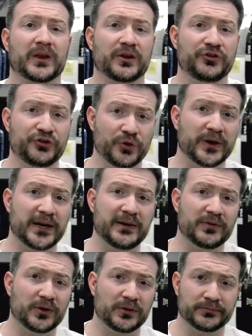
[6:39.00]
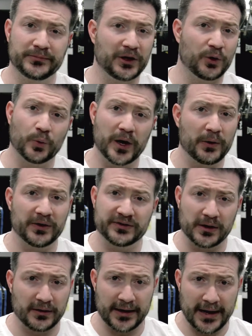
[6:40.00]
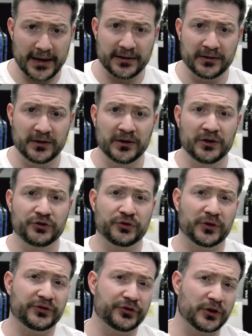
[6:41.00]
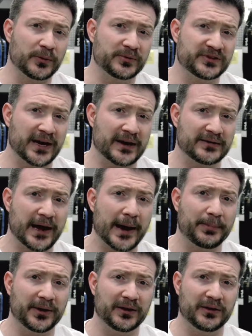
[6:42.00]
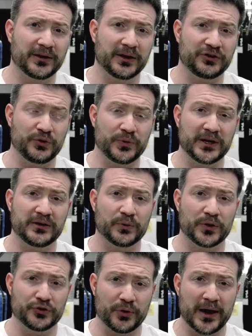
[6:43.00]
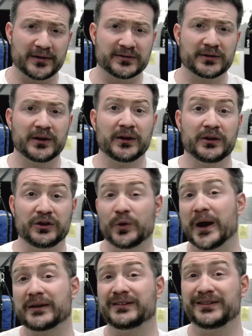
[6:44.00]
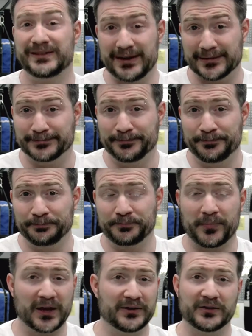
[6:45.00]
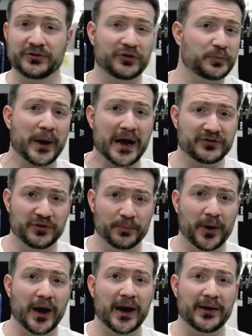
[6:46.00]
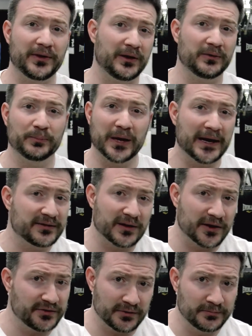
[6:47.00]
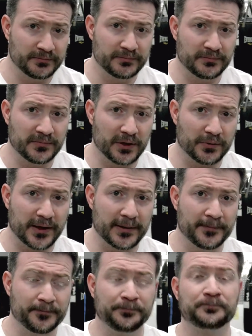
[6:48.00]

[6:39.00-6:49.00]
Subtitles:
should evil, rear its ugly head, should a circumstance happen that you need to address, you actually see it. It doesn't just pass you by and then blindside you, okay?